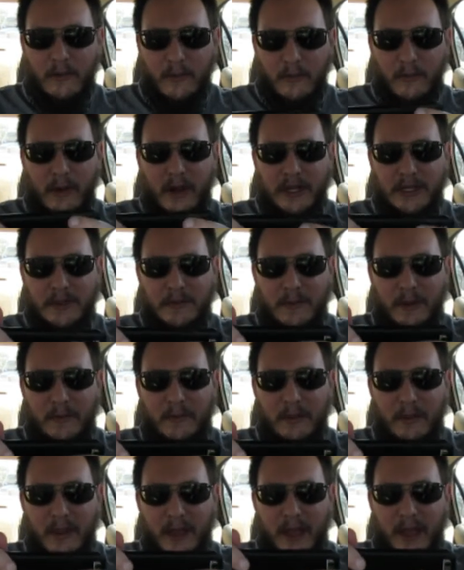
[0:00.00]
watching me
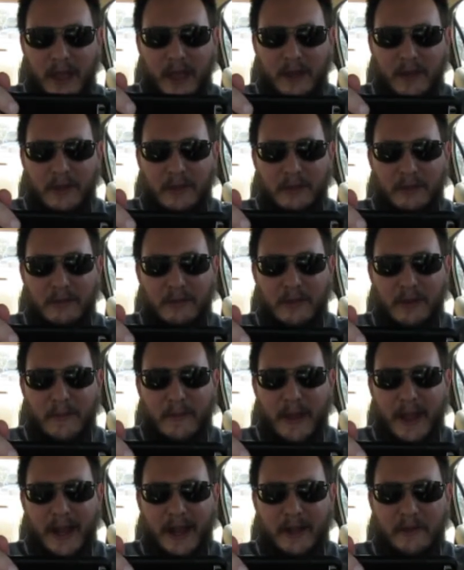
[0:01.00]
play through the
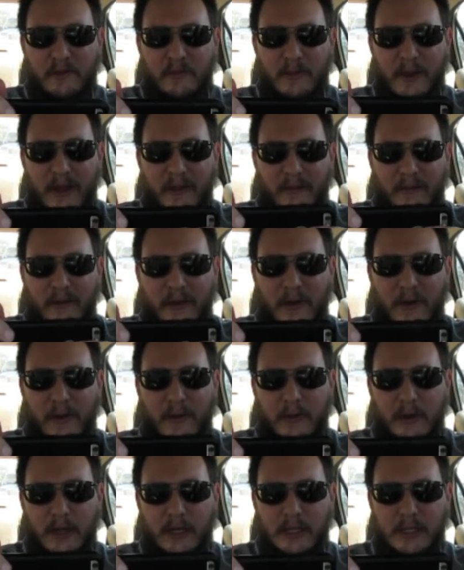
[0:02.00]
back of my
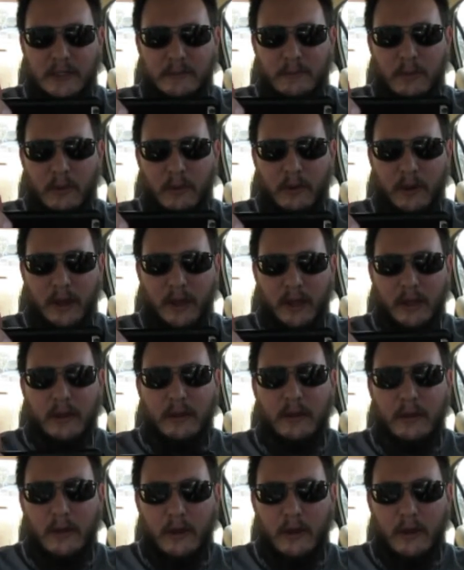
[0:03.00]
phone is boring.